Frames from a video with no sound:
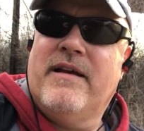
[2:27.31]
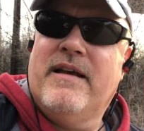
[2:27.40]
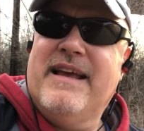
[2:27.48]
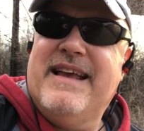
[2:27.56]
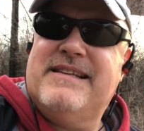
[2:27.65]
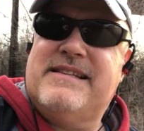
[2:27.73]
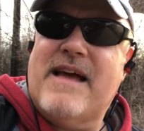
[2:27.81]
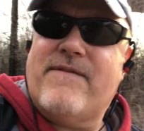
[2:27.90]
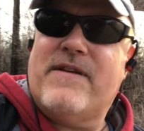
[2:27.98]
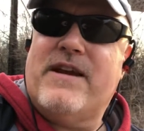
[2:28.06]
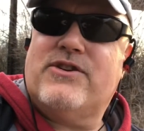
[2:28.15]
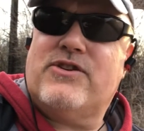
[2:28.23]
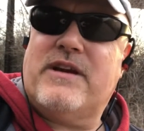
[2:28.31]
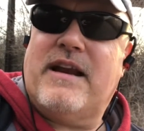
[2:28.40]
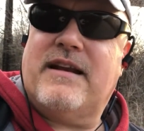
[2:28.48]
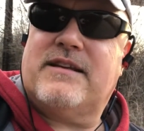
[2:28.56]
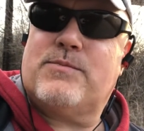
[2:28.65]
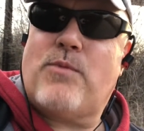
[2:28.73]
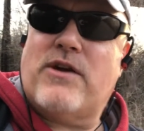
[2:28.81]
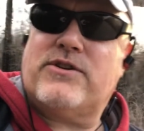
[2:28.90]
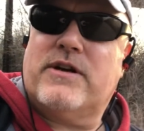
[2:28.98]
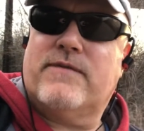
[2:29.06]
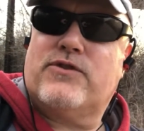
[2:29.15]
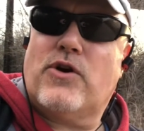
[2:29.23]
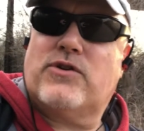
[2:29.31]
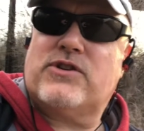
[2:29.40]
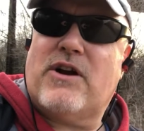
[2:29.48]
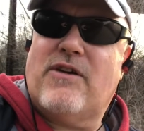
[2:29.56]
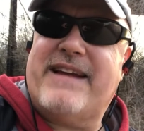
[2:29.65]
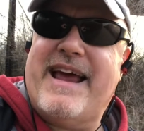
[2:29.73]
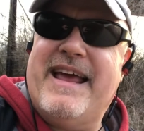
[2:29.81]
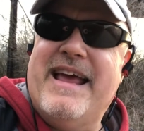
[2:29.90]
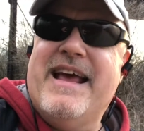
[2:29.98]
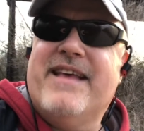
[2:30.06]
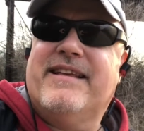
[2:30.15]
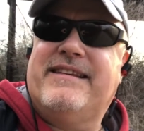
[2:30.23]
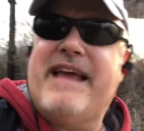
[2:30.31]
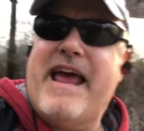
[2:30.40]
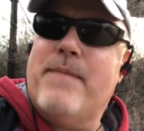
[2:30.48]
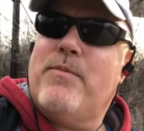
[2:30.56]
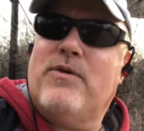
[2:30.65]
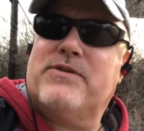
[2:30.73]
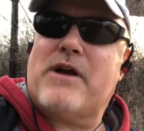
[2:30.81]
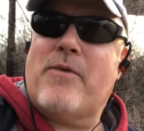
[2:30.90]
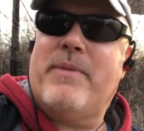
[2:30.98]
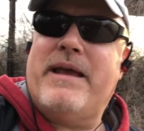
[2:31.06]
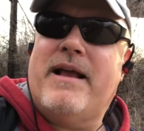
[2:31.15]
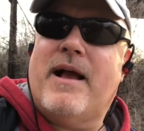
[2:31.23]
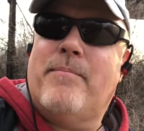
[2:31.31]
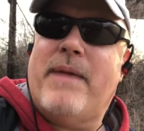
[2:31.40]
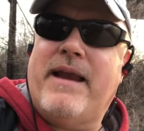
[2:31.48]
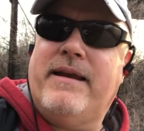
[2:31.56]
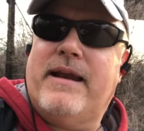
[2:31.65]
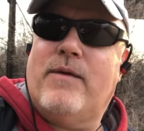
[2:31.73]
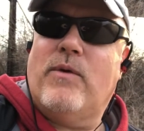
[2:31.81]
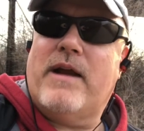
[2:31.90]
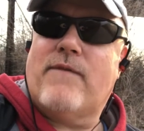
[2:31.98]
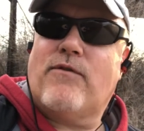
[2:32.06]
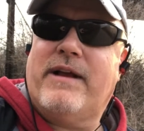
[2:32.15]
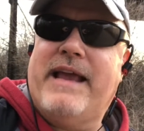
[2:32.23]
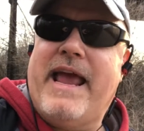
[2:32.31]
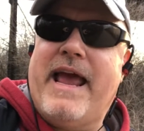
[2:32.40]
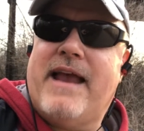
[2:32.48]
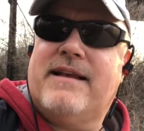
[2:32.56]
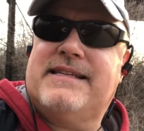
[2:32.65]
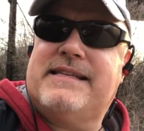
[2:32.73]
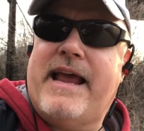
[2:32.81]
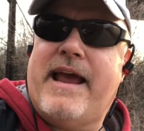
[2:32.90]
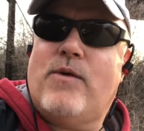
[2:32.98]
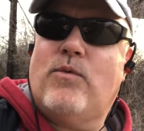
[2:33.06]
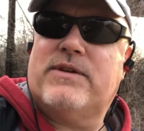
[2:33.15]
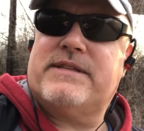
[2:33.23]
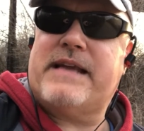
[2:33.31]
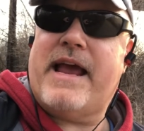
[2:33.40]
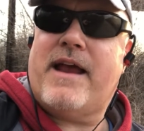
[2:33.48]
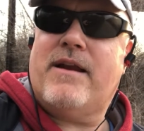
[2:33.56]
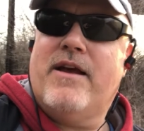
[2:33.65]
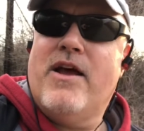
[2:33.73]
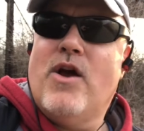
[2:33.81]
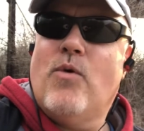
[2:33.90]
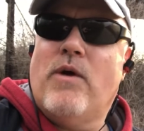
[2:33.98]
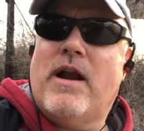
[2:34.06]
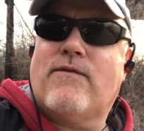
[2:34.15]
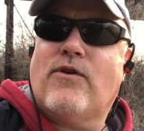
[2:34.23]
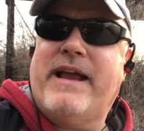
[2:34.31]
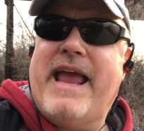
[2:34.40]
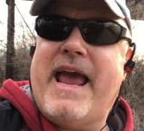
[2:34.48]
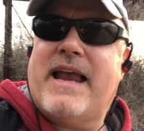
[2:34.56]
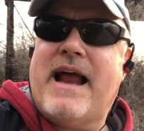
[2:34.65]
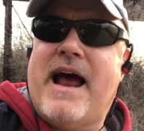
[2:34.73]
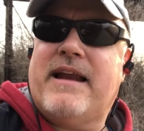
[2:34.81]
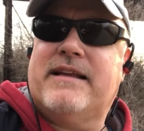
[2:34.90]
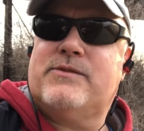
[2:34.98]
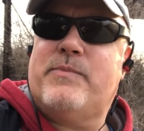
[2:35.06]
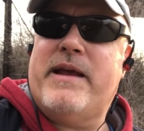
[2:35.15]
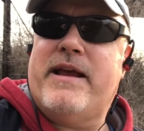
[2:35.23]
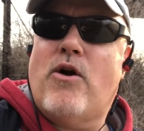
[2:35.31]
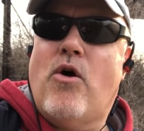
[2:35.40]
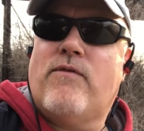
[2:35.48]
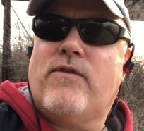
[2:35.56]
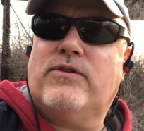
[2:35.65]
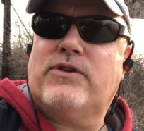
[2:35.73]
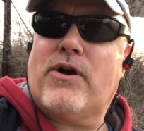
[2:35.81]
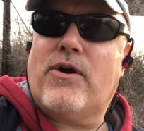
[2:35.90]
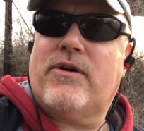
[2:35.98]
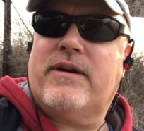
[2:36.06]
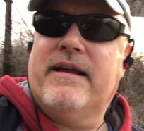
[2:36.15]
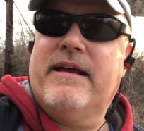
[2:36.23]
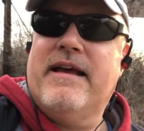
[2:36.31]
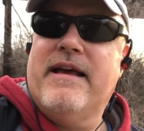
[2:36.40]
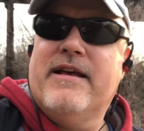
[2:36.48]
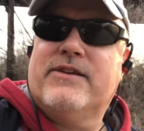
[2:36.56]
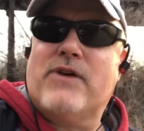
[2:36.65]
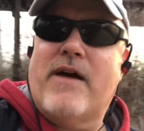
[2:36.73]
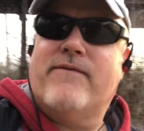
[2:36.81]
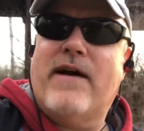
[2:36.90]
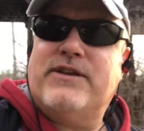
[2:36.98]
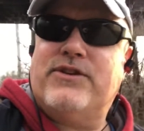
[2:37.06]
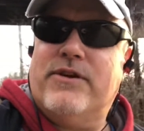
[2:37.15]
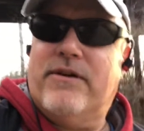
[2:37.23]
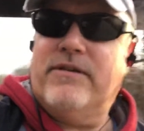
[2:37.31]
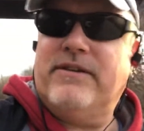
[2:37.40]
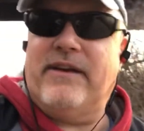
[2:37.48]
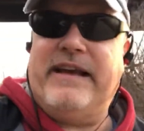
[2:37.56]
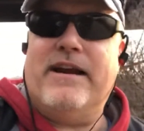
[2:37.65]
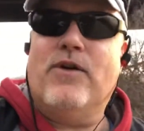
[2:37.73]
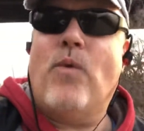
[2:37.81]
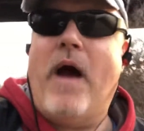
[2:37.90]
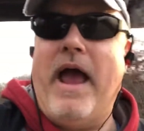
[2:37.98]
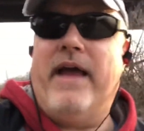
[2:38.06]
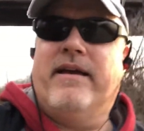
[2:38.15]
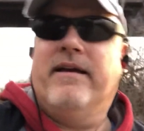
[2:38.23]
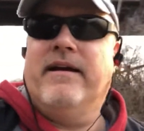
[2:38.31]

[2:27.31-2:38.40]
his definition and expression of church in our day. The tables are being upended. Whatever can stand will stand. Whatever cannot is being overturned. So I invite you to get away,